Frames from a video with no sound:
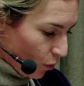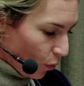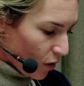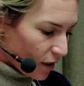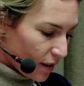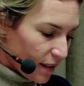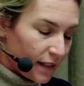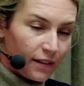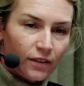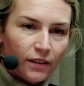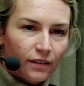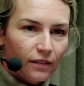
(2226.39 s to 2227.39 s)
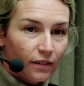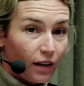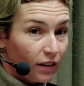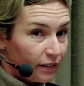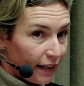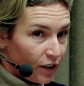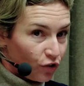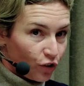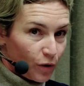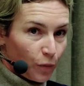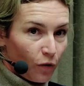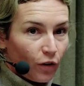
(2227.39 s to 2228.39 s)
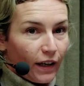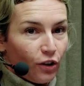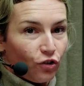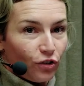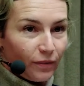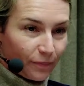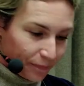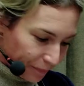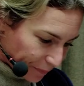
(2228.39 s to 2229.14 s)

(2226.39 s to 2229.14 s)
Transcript: was considered a dangerous provocation.